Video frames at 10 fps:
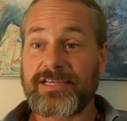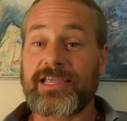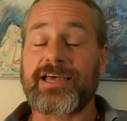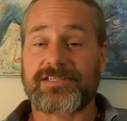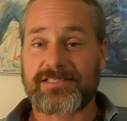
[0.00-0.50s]

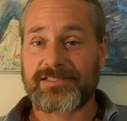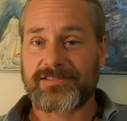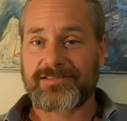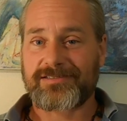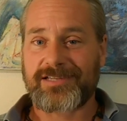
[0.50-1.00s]
Yes,
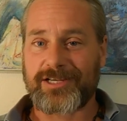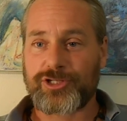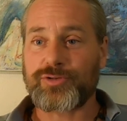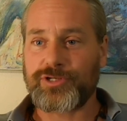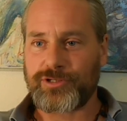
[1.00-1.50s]

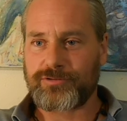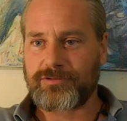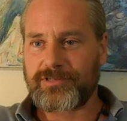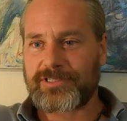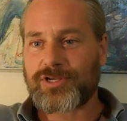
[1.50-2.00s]
yes, you do.
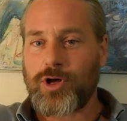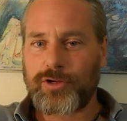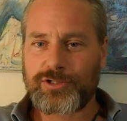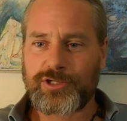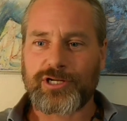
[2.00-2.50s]
It's
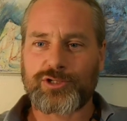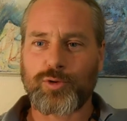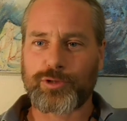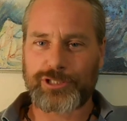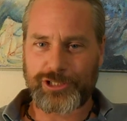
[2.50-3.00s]
called a
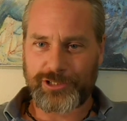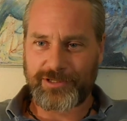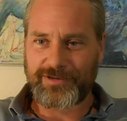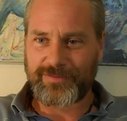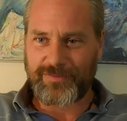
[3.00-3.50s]

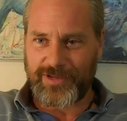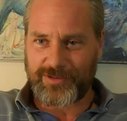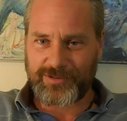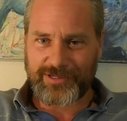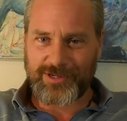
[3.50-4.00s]
torsion
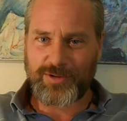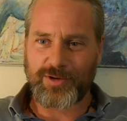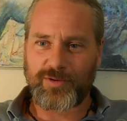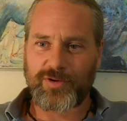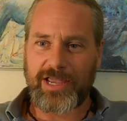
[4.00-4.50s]
field, and you
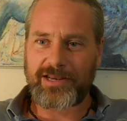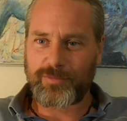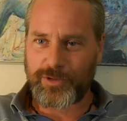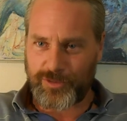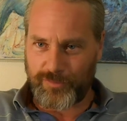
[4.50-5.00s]
can create
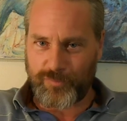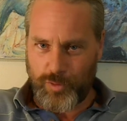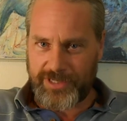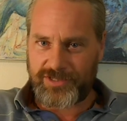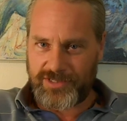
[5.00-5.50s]
it with your
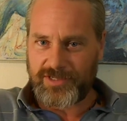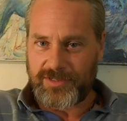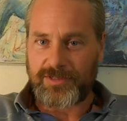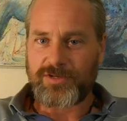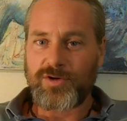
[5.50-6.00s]
voice,
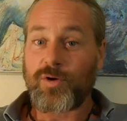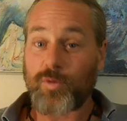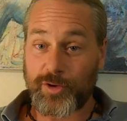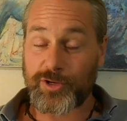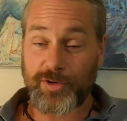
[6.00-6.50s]

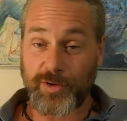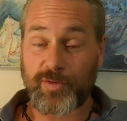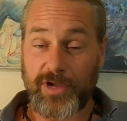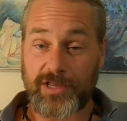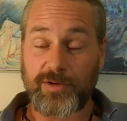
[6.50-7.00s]
or you can
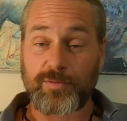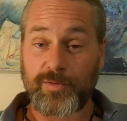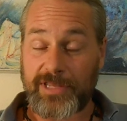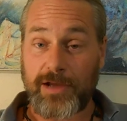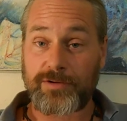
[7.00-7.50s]
create it
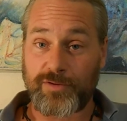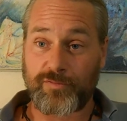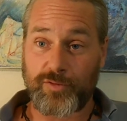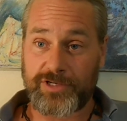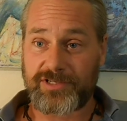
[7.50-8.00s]
without your
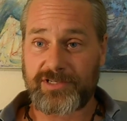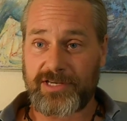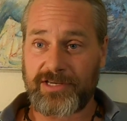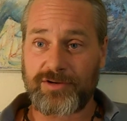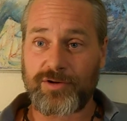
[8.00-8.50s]
voice.
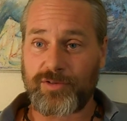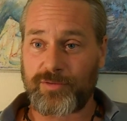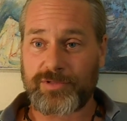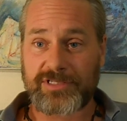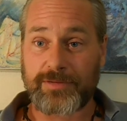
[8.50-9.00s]
And you know
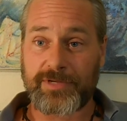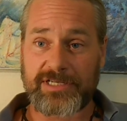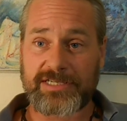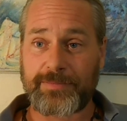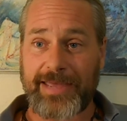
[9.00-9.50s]
that when
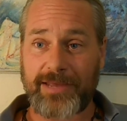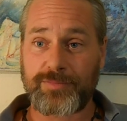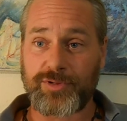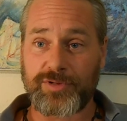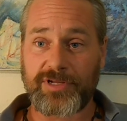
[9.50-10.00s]
somebody's in a bad
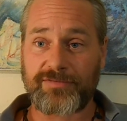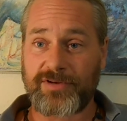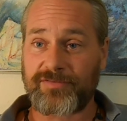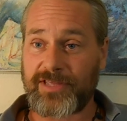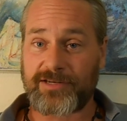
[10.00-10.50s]
mood, even
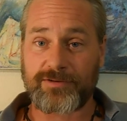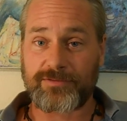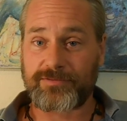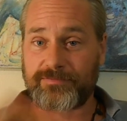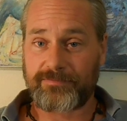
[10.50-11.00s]
if they don't